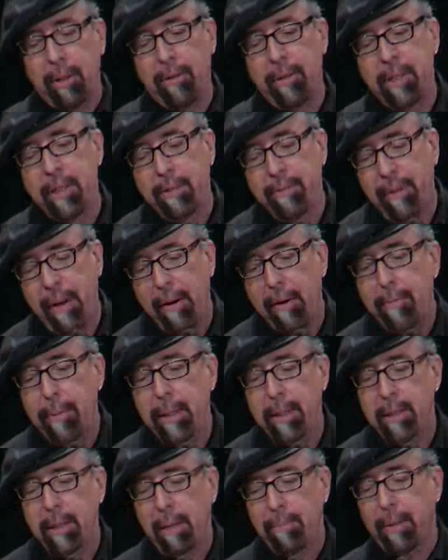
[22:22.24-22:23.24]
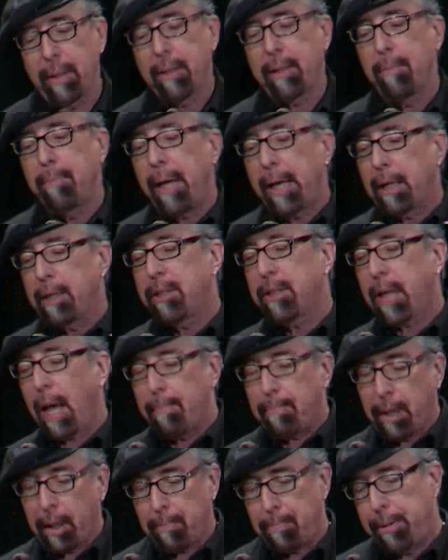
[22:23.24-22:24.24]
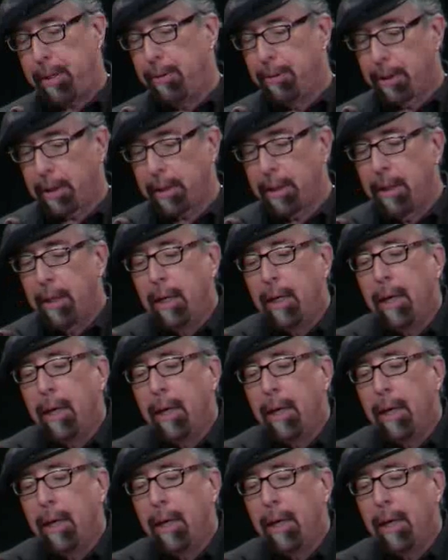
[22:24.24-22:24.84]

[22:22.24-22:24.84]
there is invariably something to make a skeptic puke.